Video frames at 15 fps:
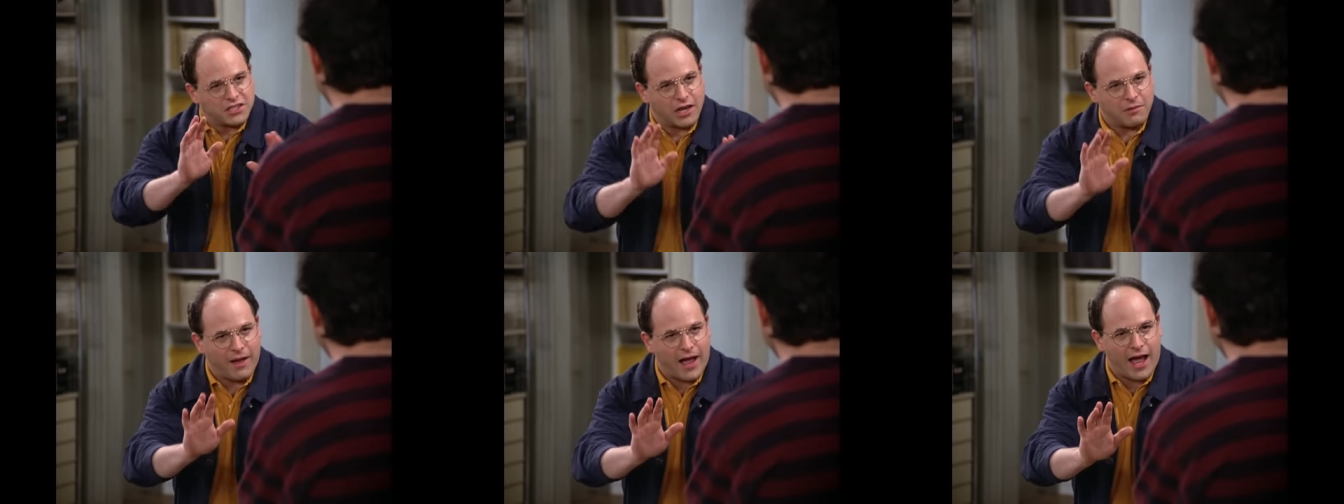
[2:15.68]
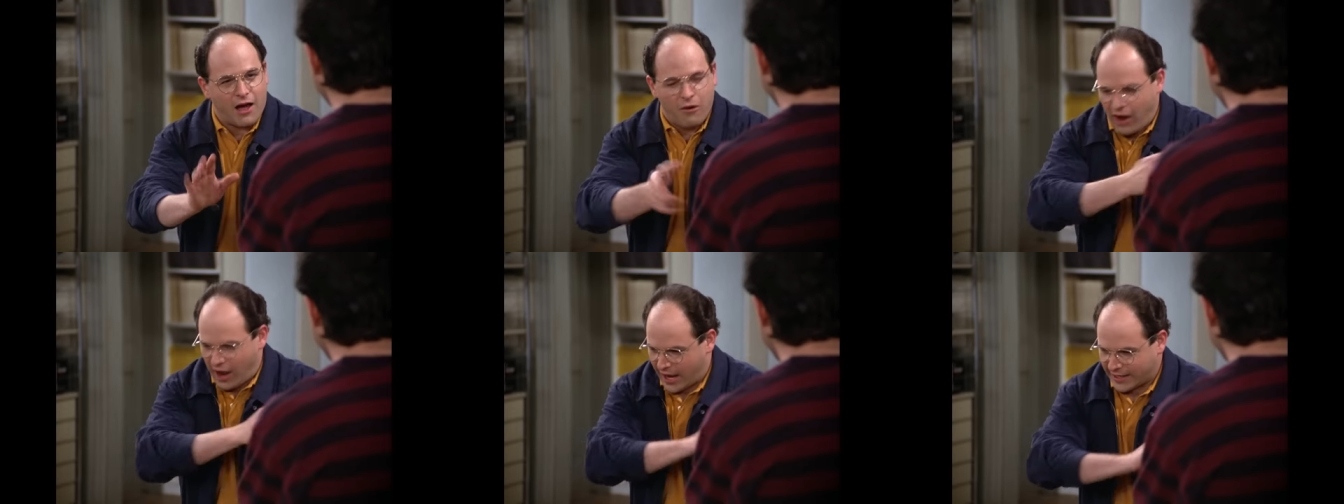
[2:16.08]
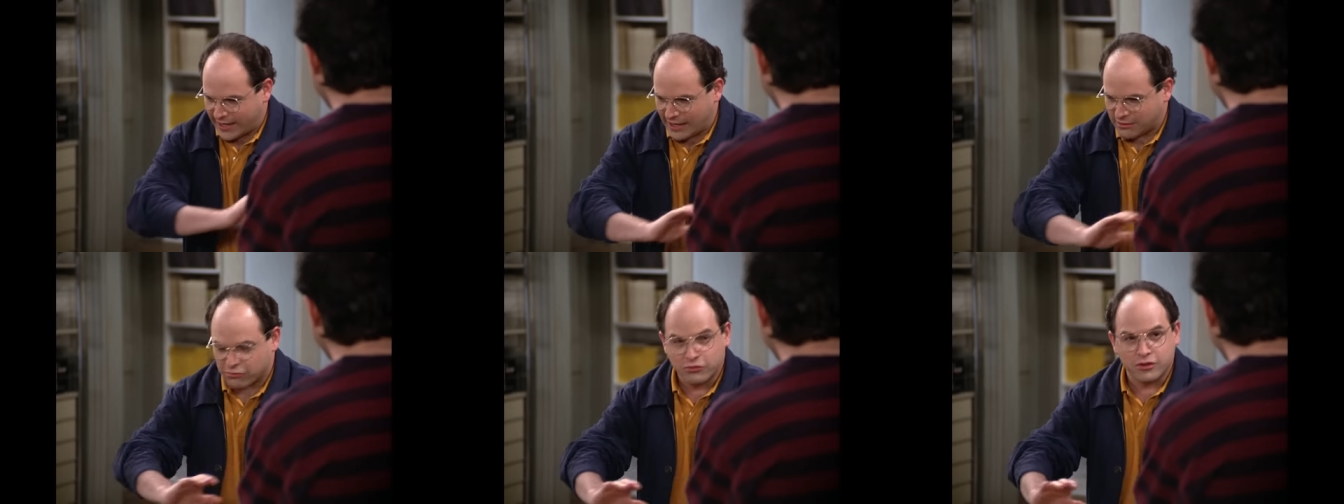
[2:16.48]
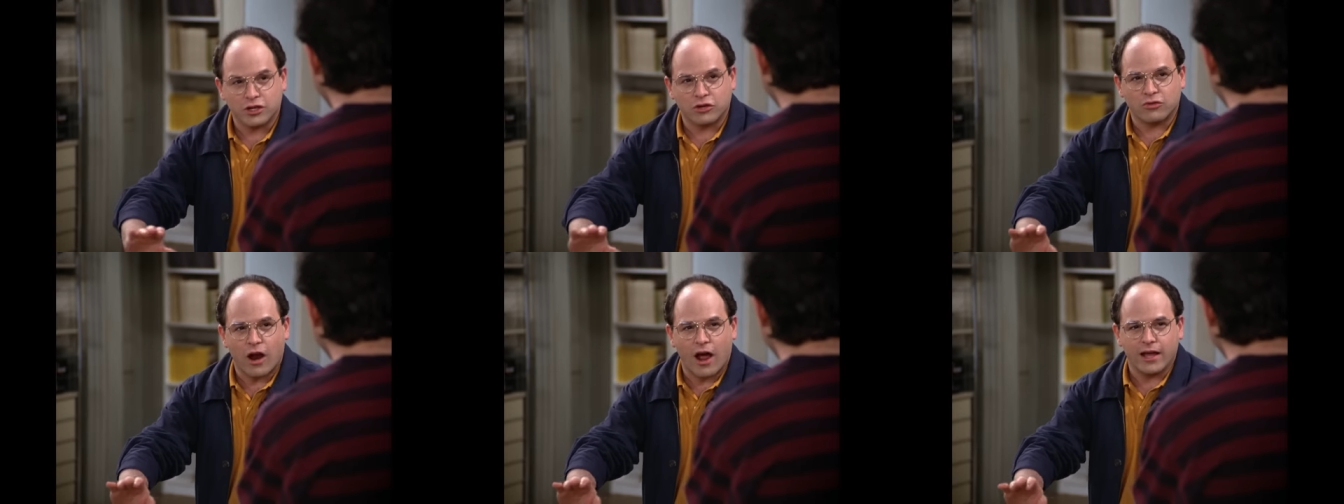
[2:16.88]
somehow I get through
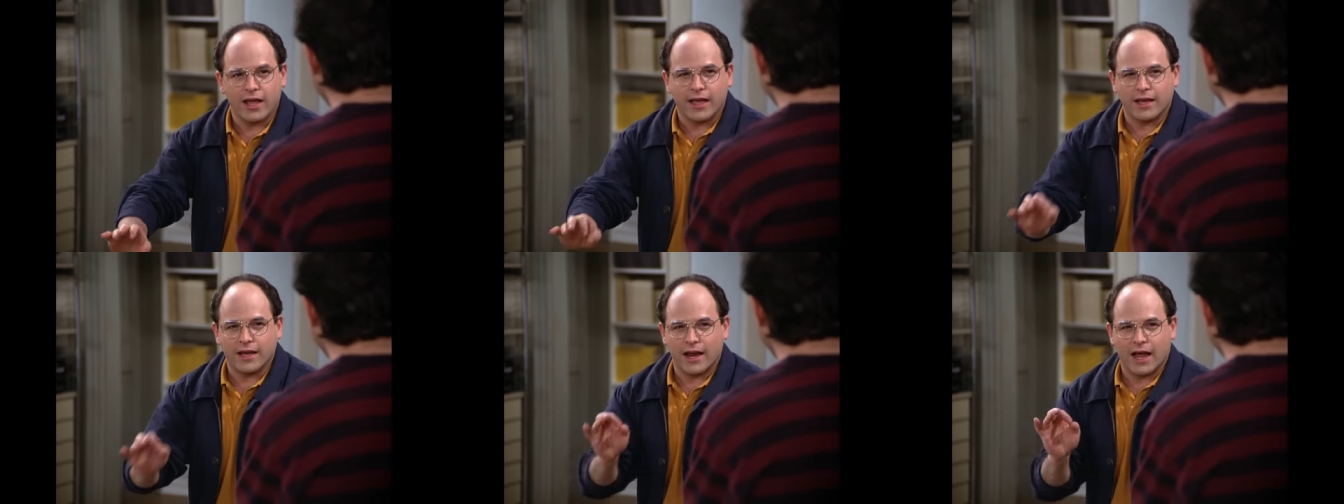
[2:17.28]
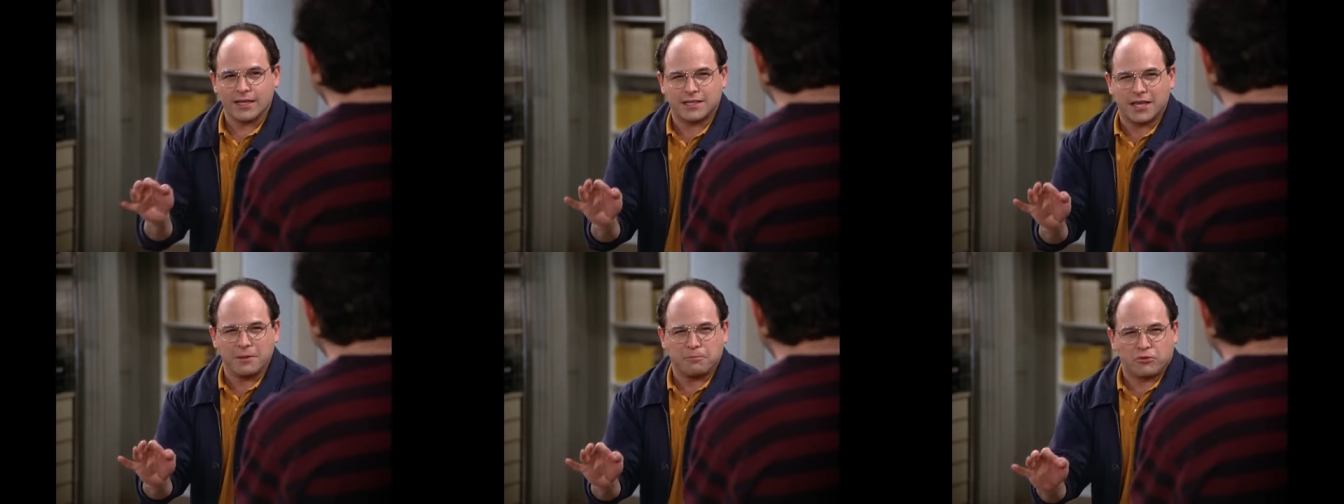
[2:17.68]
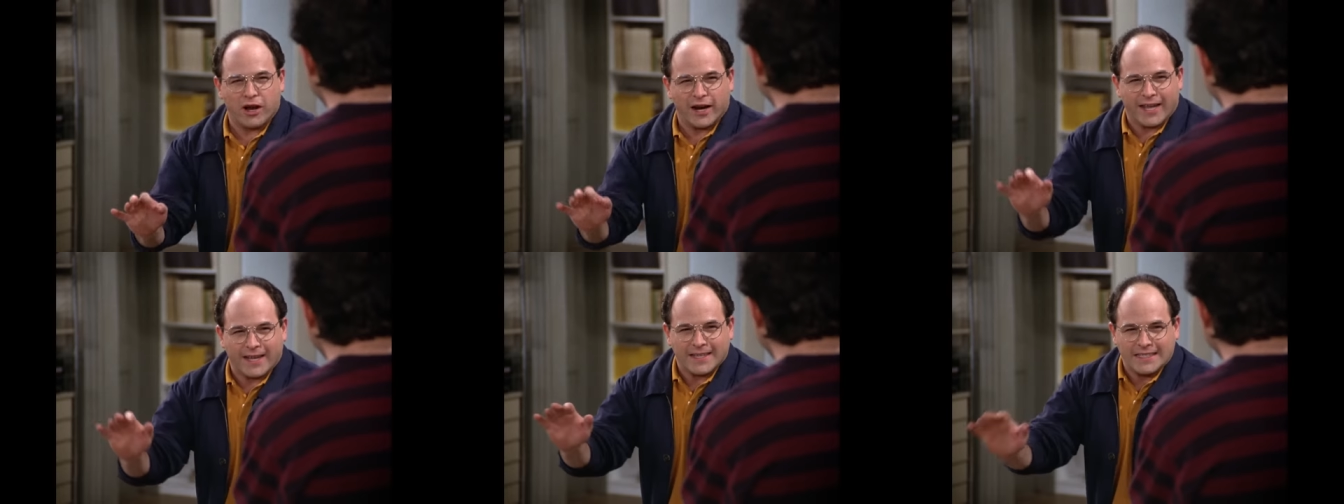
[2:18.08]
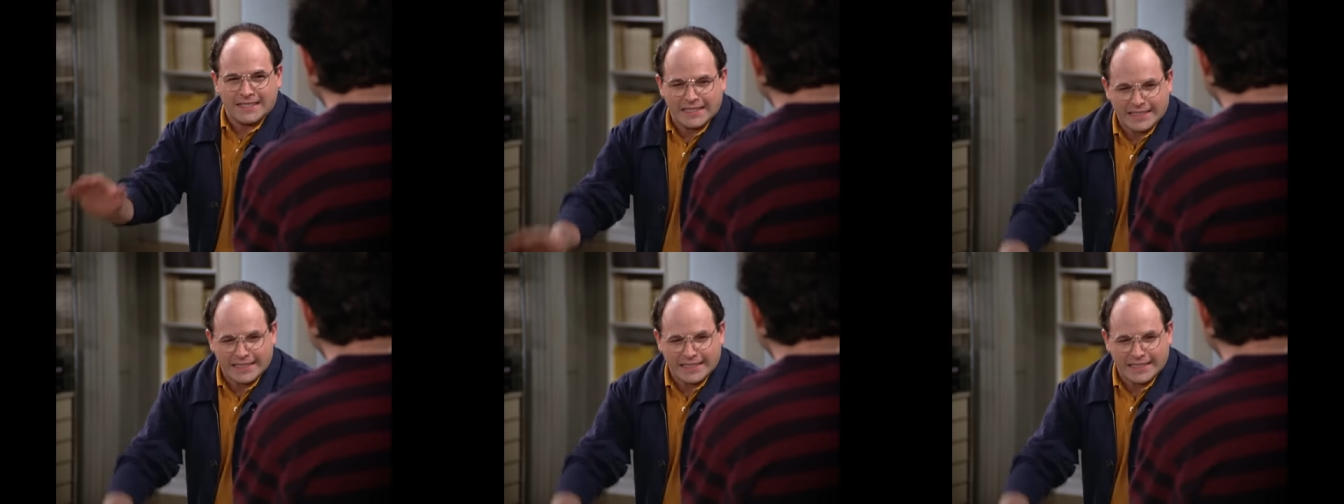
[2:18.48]
the crying and I keep running.